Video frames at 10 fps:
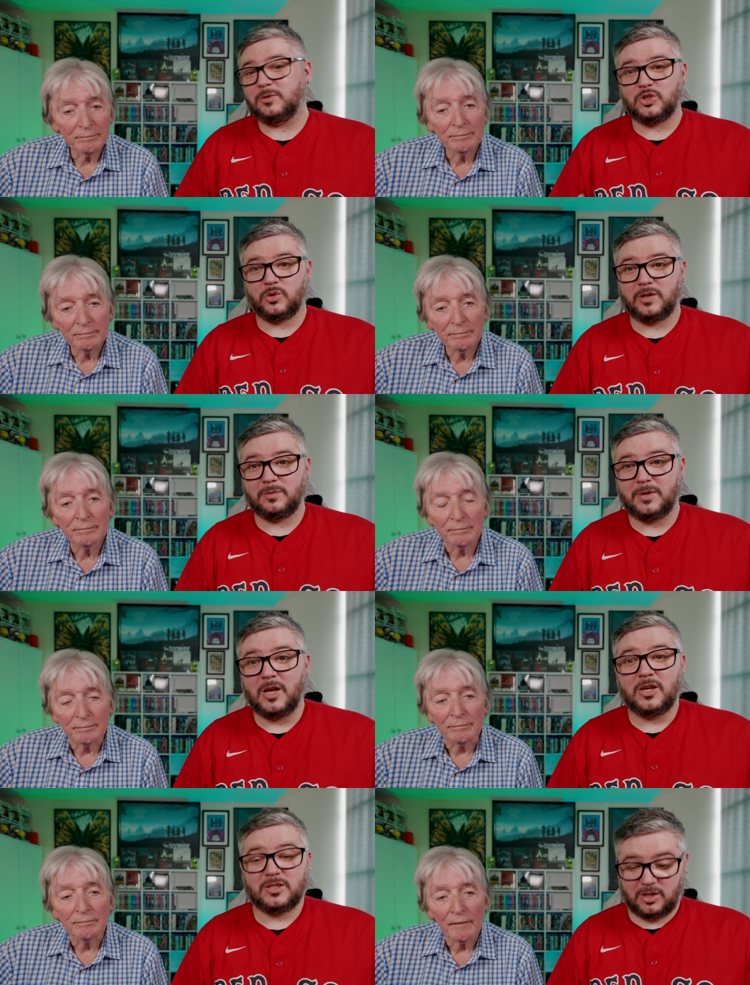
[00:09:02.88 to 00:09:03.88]
Speaker 1: enjoy them.
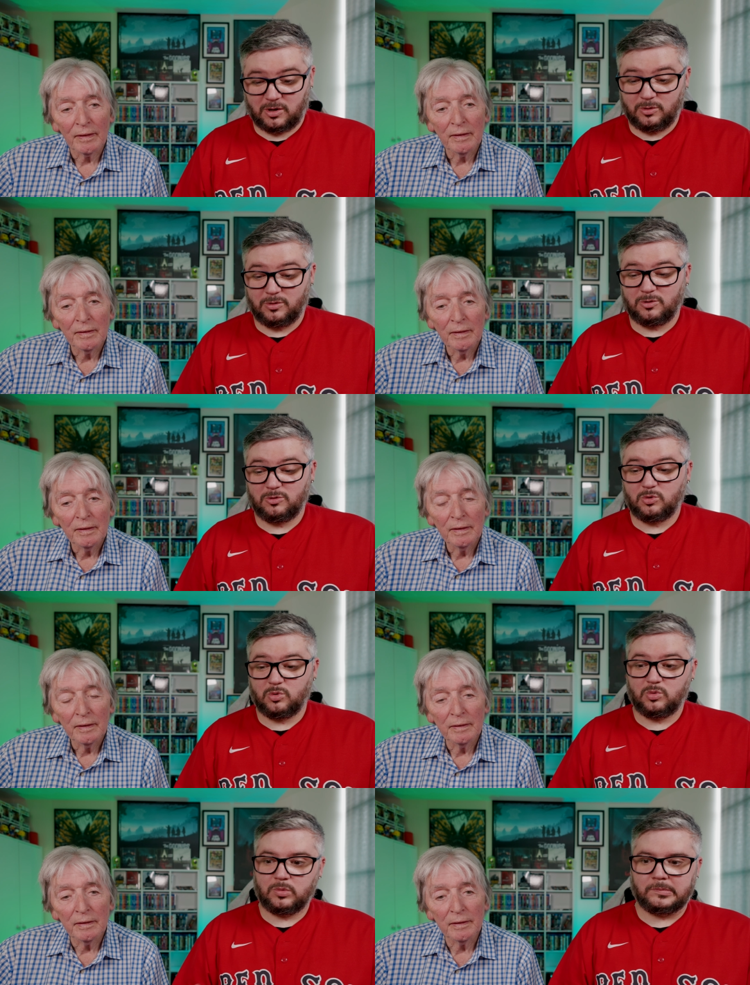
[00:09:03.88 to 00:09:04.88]

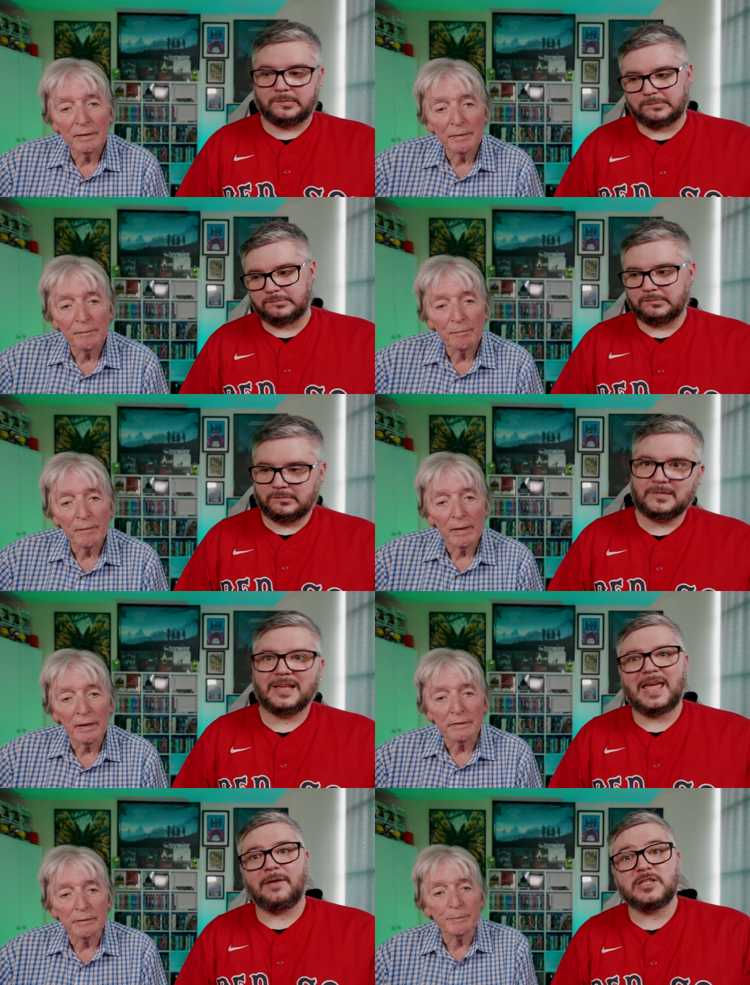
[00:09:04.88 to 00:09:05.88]
So
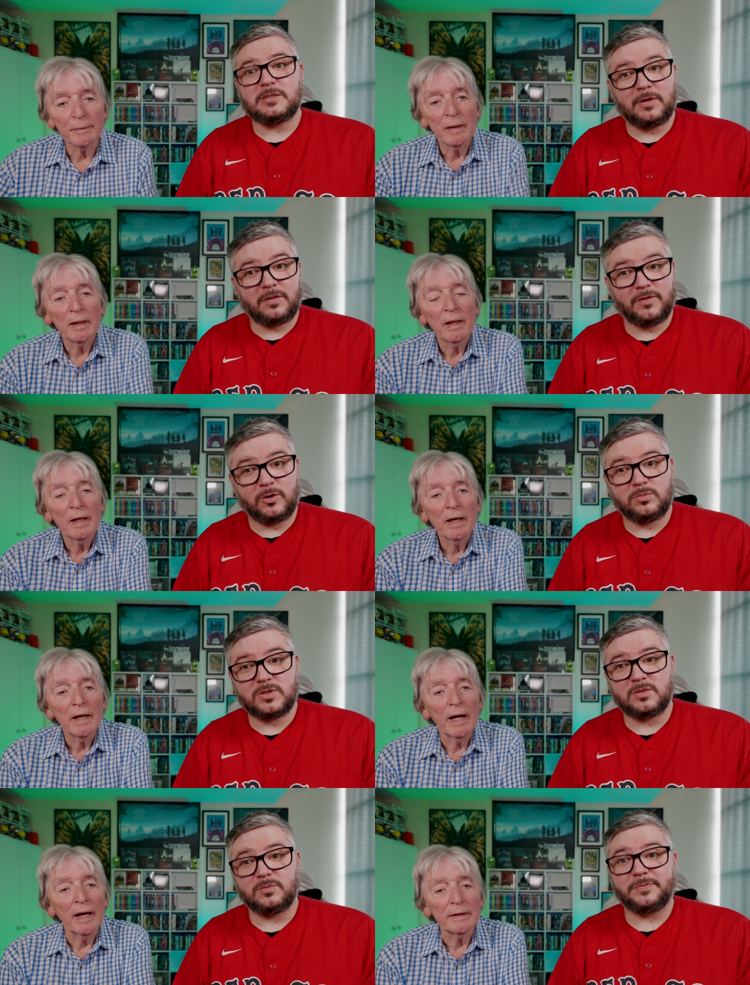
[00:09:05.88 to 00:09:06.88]
Kevin Smith
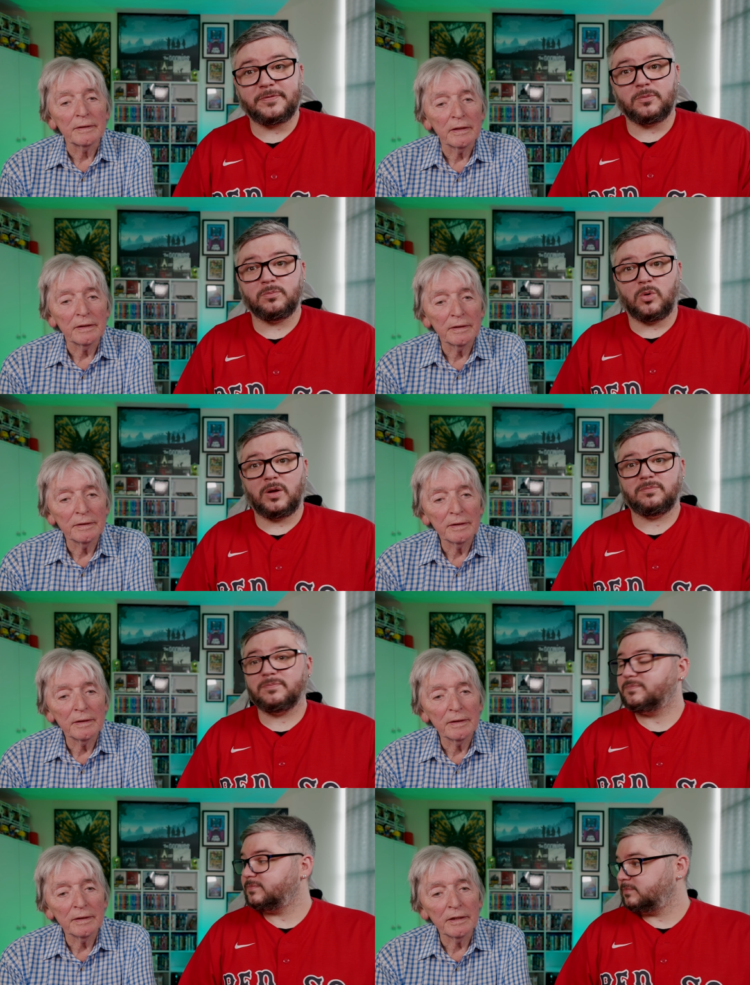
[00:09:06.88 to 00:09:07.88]
films, for one.
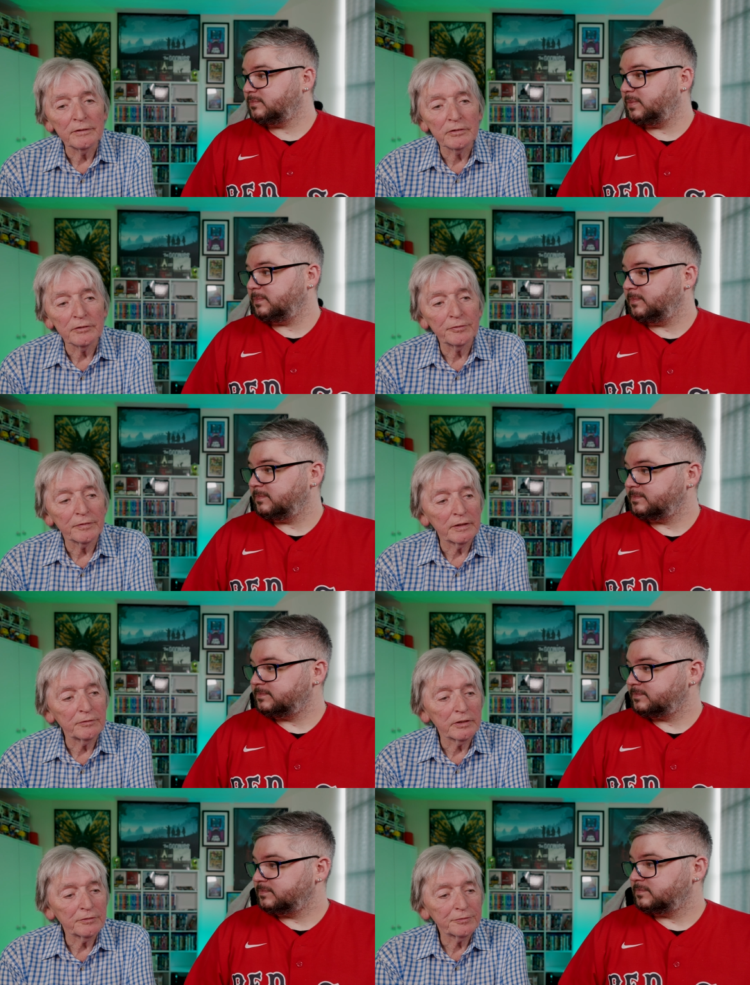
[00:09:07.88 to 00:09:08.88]
Speaker 2: Even
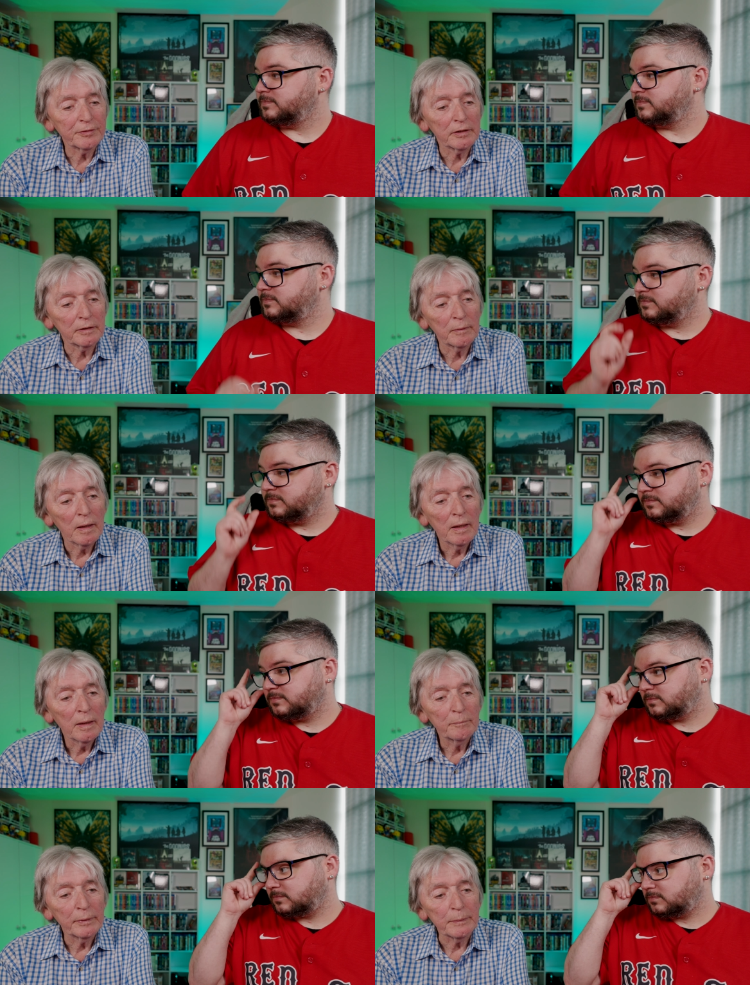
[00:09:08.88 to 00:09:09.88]
if
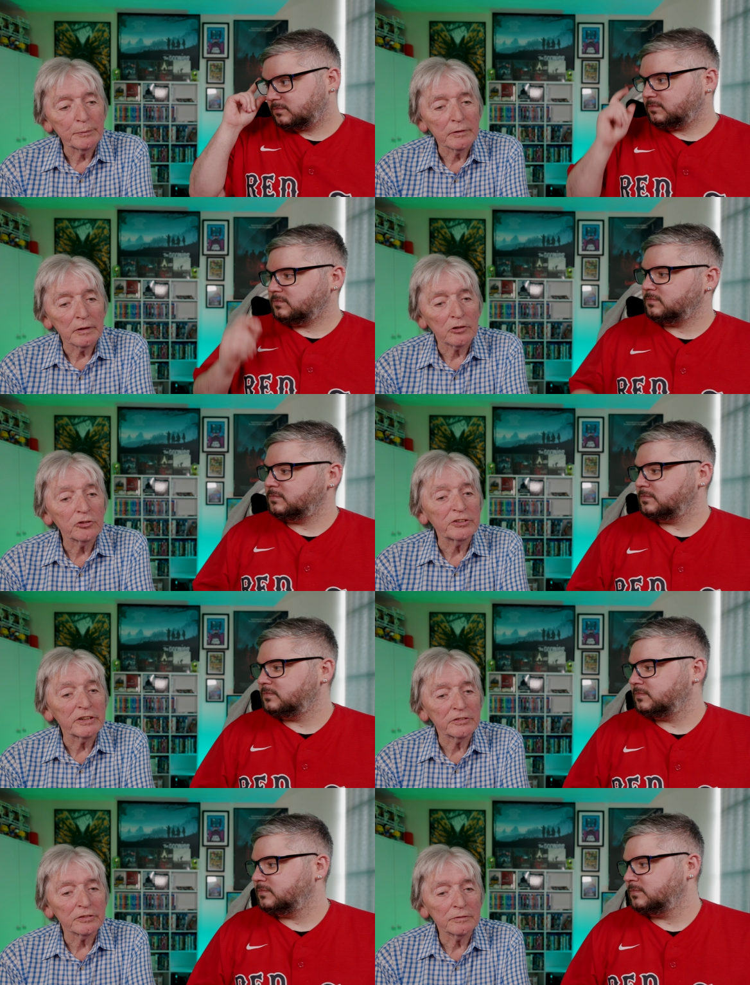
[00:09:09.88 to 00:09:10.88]
people that are
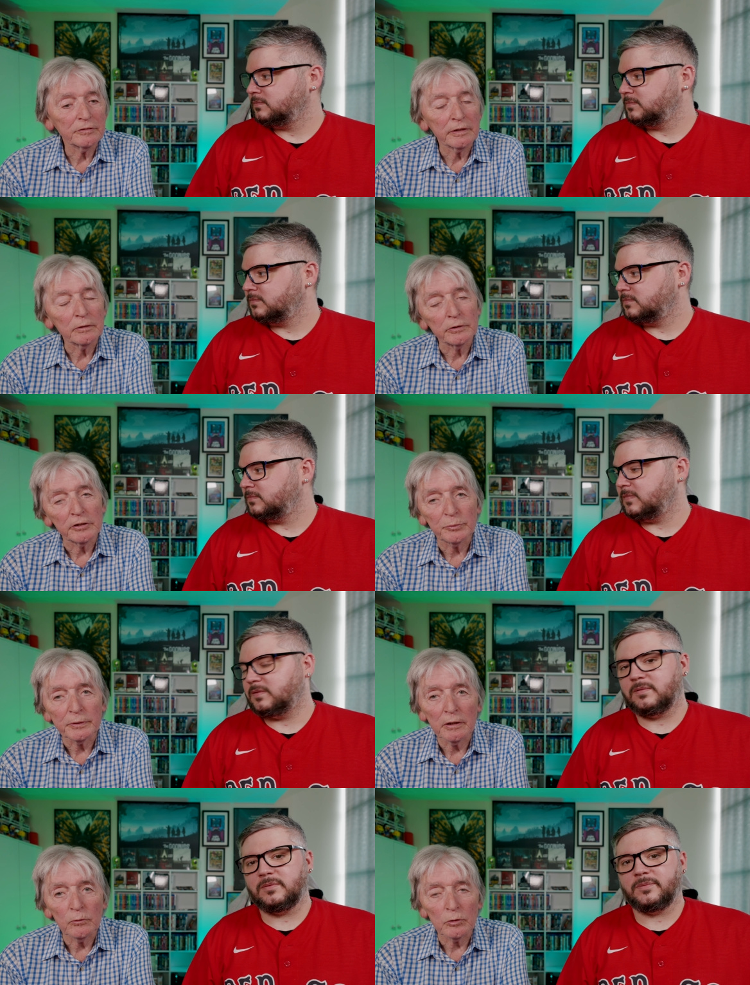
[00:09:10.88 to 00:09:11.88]
critics and say, "Oh yes, we
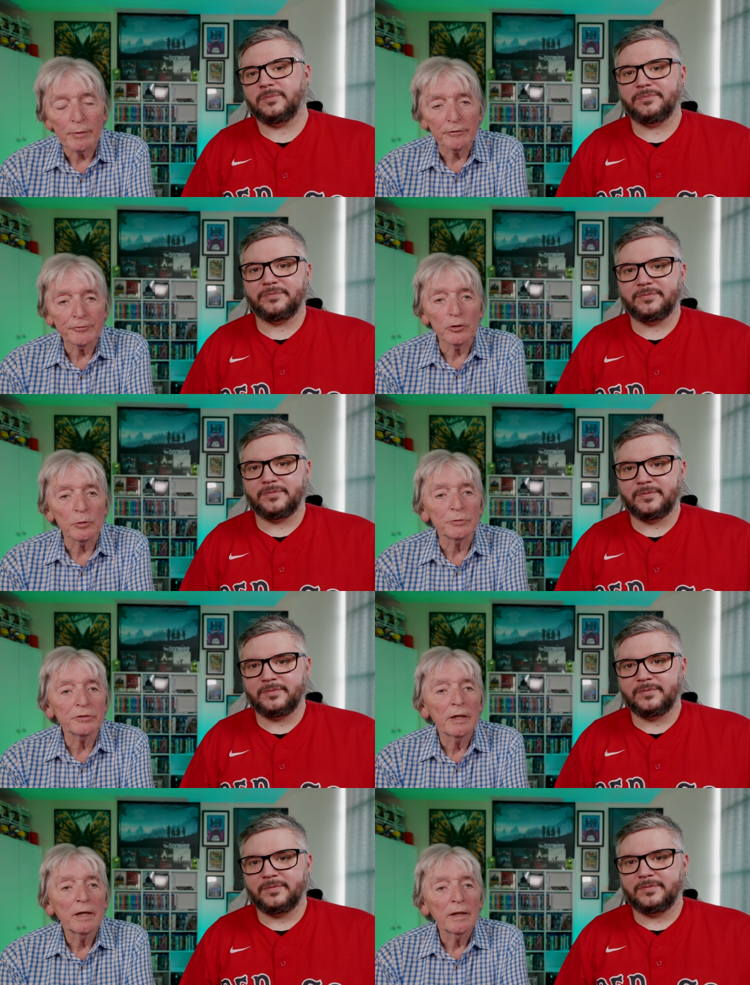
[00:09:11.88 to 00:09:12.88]
know all about films,"
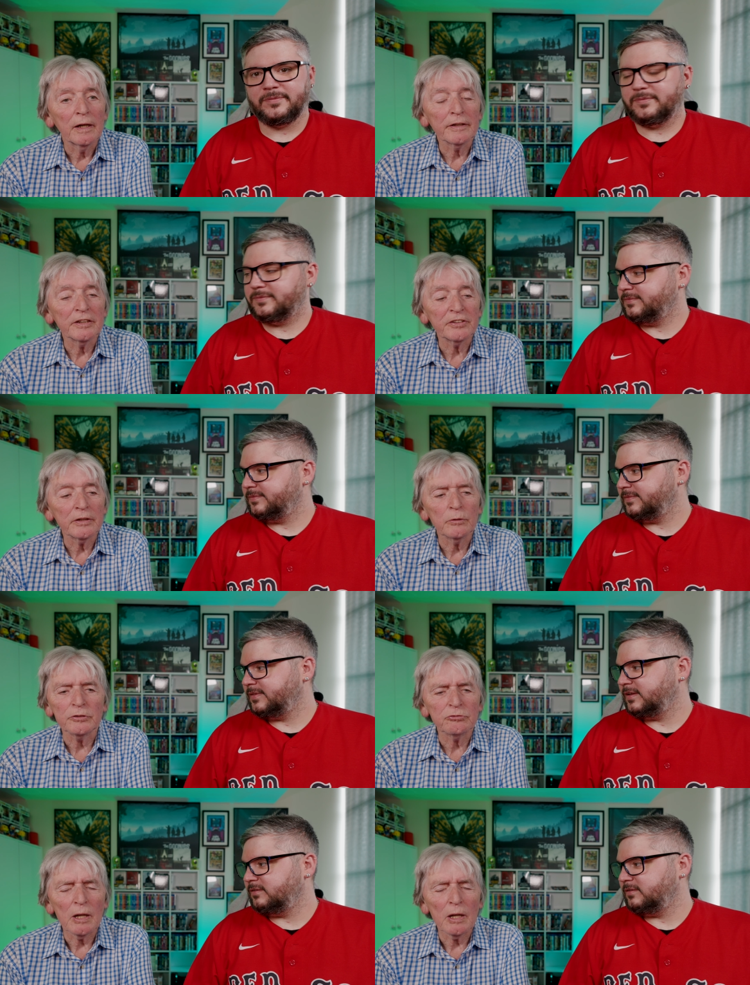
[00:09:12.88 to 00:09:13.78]
and they say, "Oh, it's